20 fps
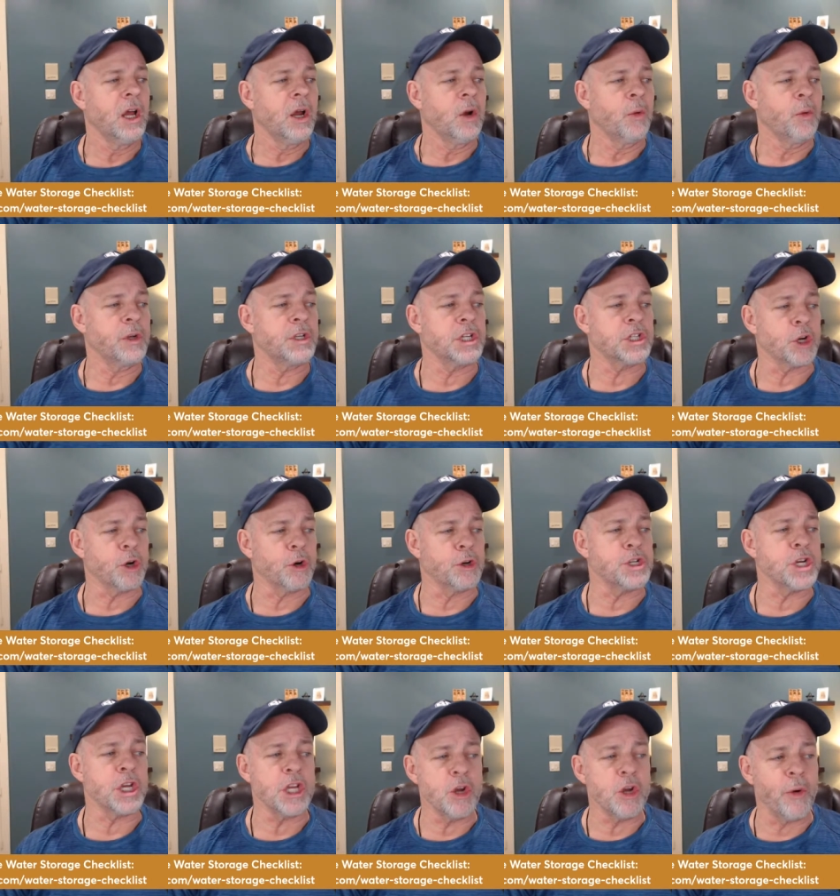which is
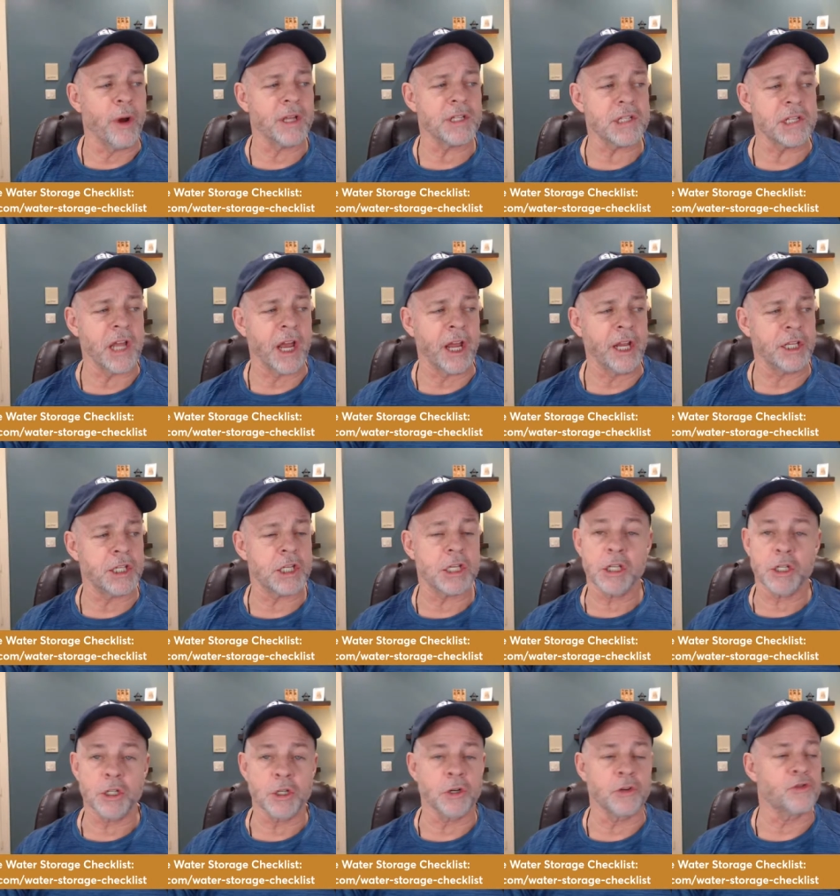urging U.S.
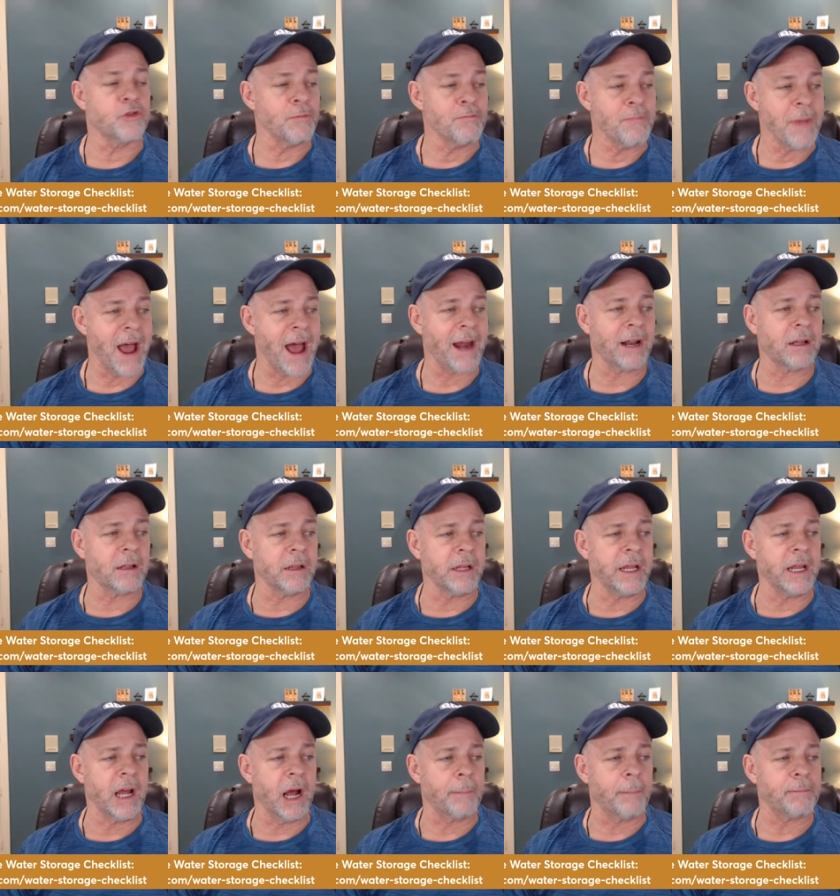states to
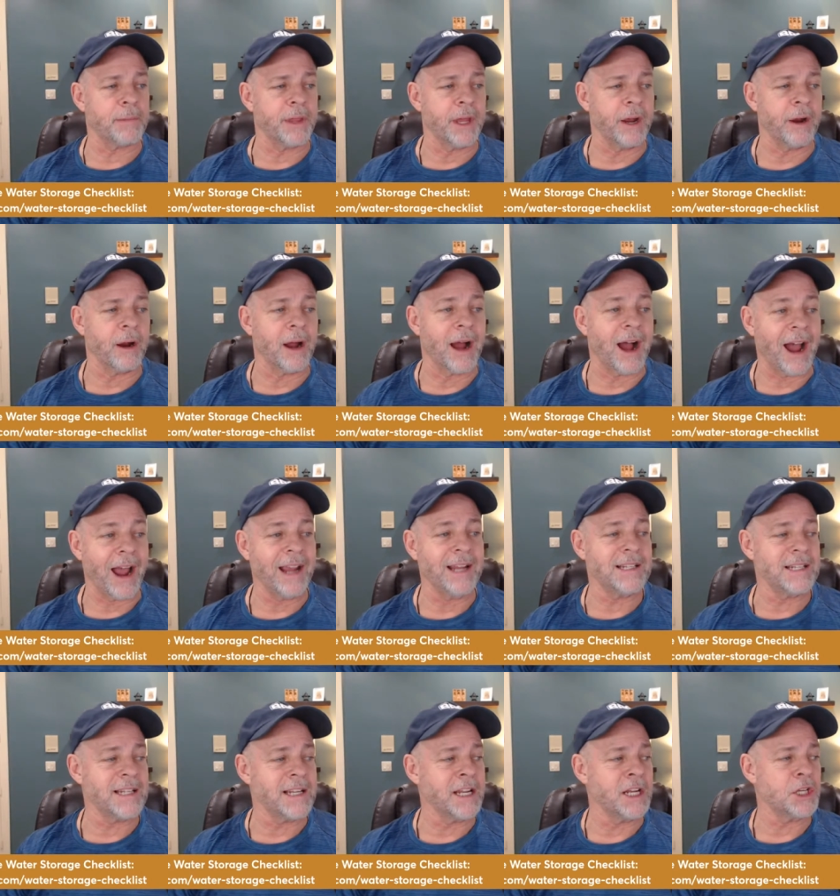dramatically up their
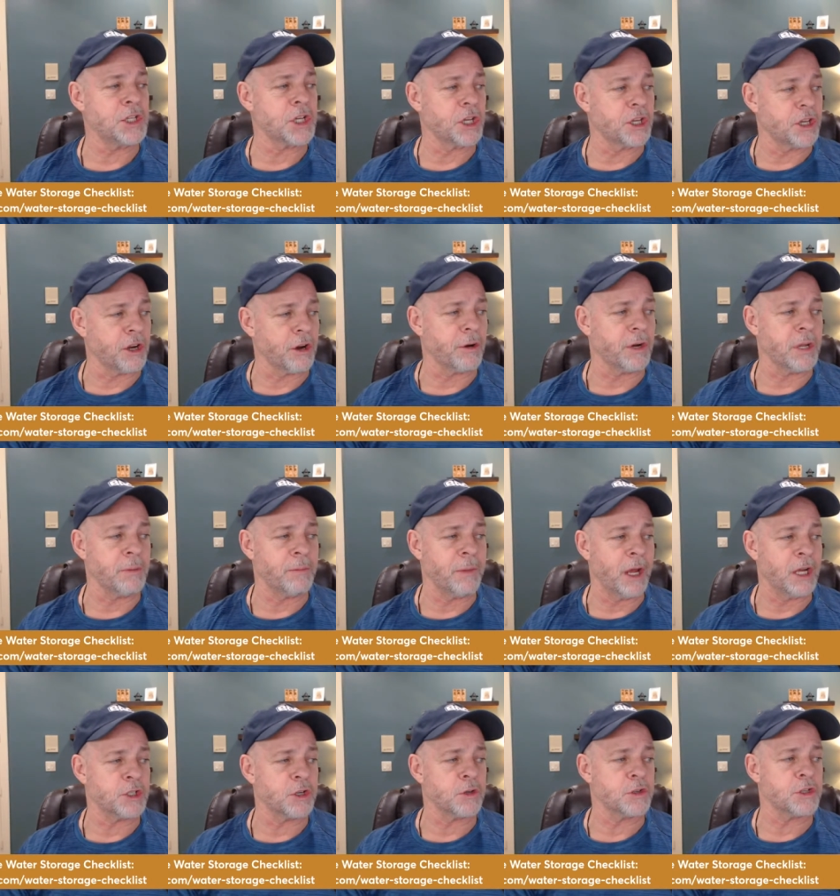IT security
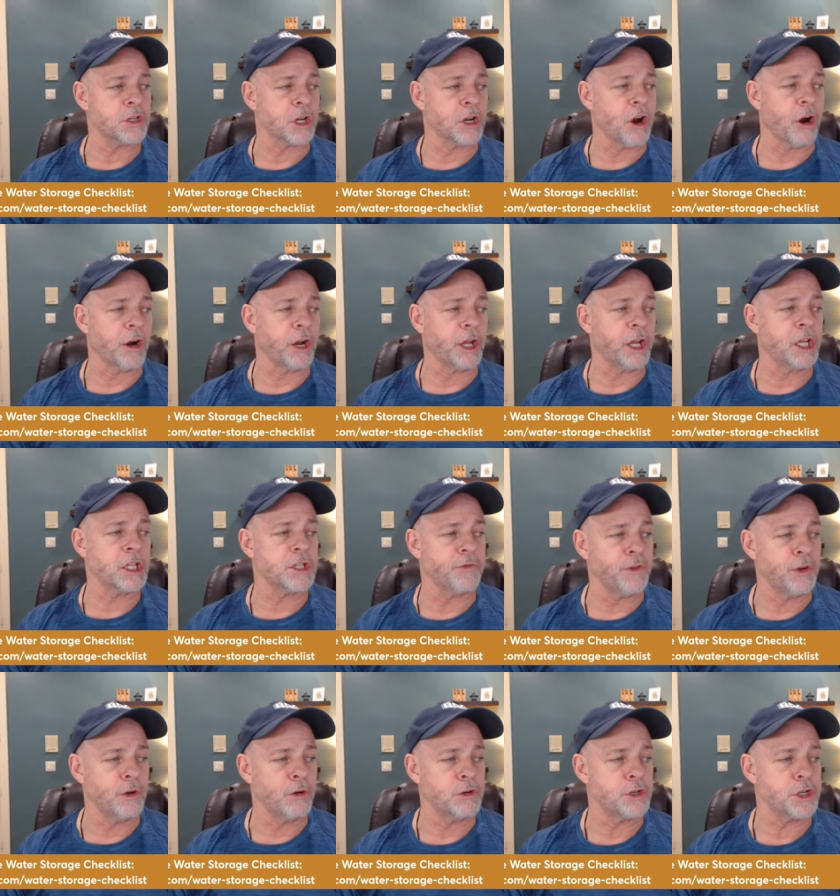measures to guard against
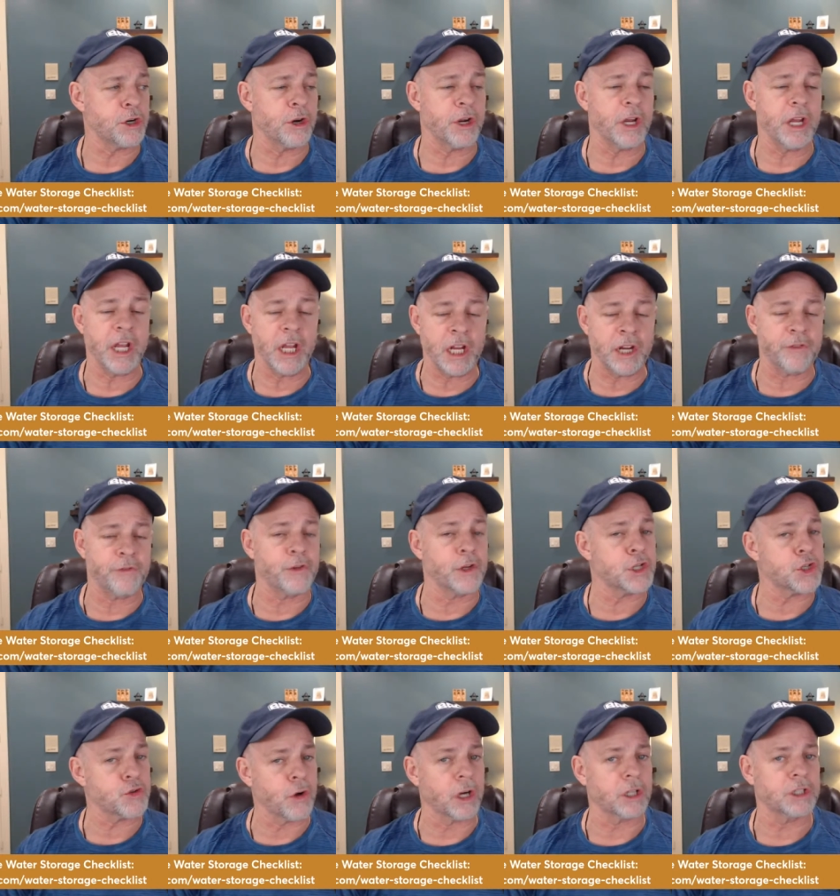future
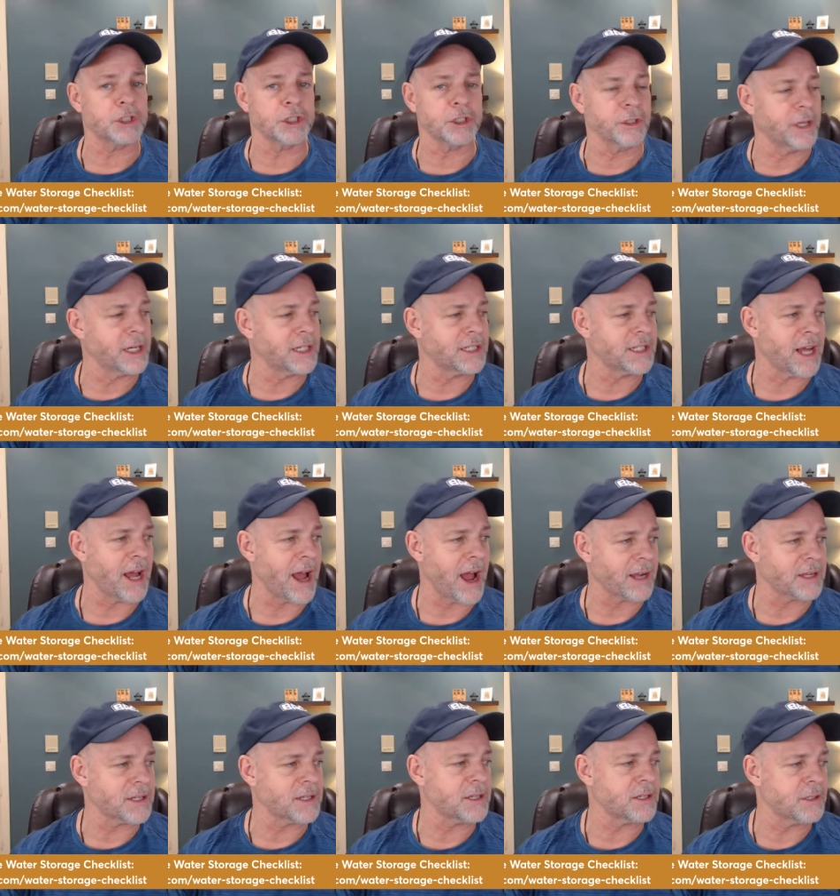infrastructure
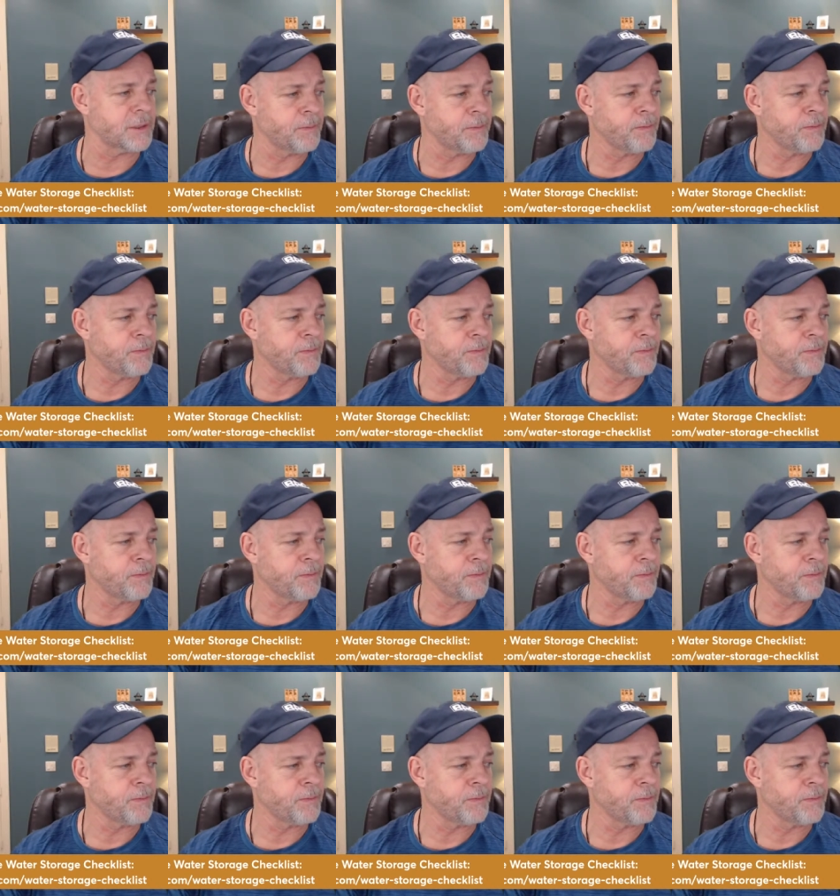attacks.